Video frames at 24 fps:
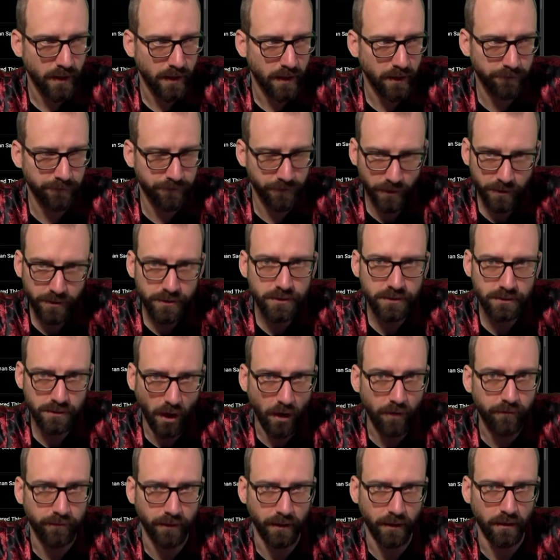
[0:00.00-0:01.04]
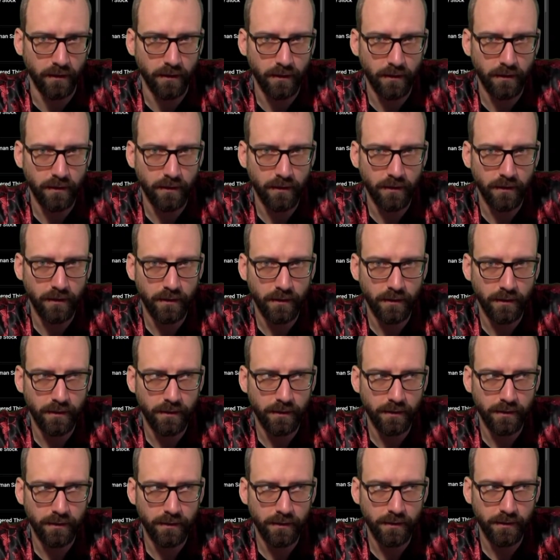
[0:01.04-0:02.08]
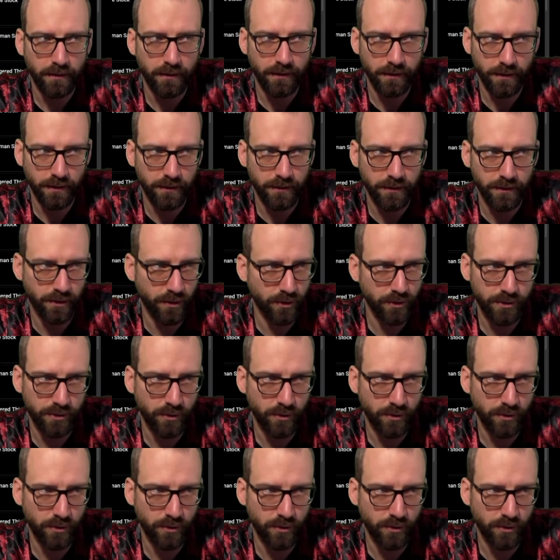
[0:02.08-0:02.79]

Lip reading: if you're starving, you're